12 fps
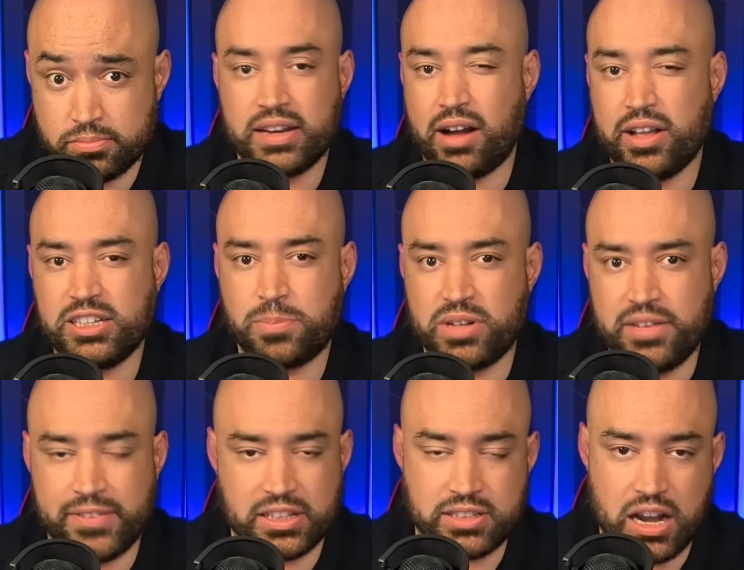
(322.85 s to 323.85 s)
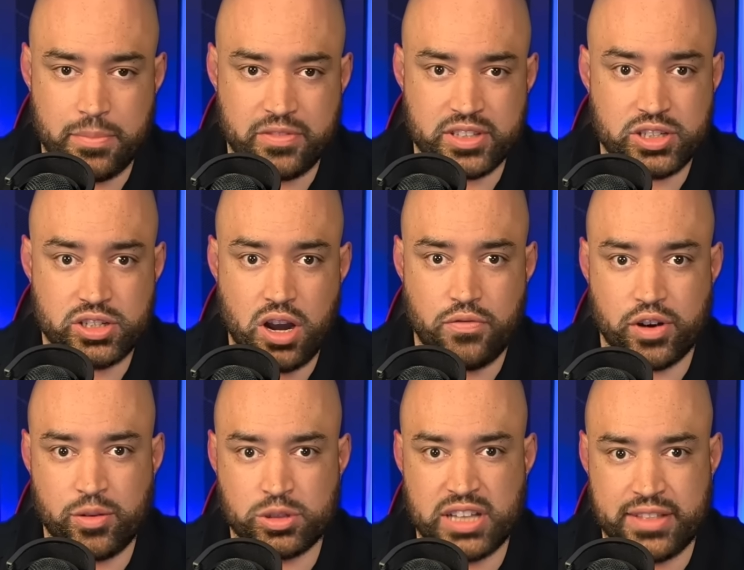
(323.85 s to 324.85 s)
Now, his belief at the time of
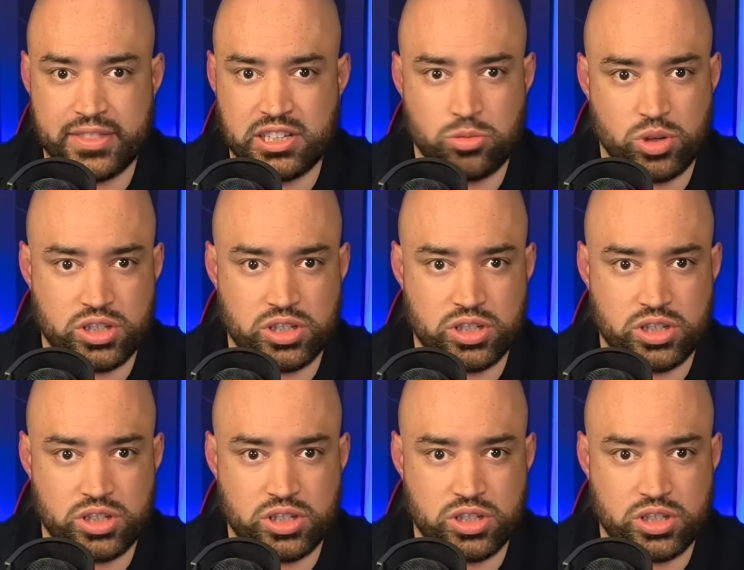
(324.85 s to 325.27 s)
discovery was that this